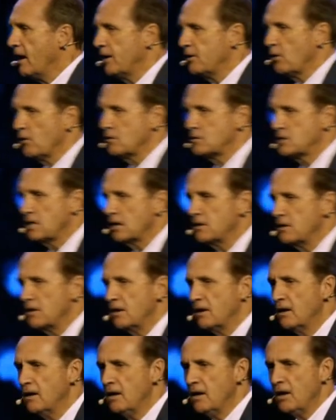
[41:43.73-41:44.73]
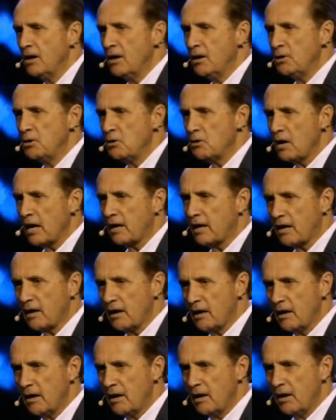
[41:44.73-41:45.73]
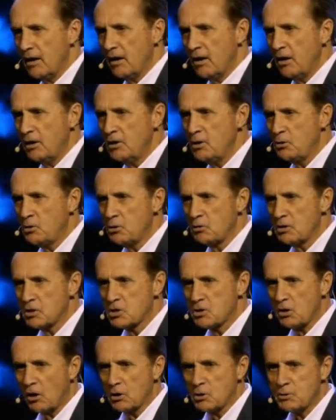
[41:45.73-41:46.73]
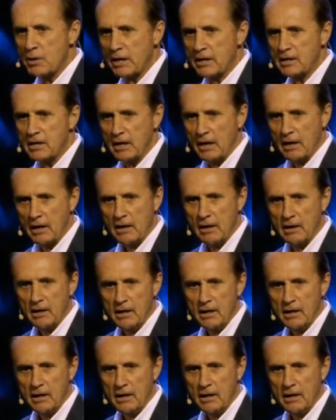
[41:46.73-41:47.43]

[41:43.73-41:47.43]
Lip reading: and all of a sudden, you do the Star Trek thing.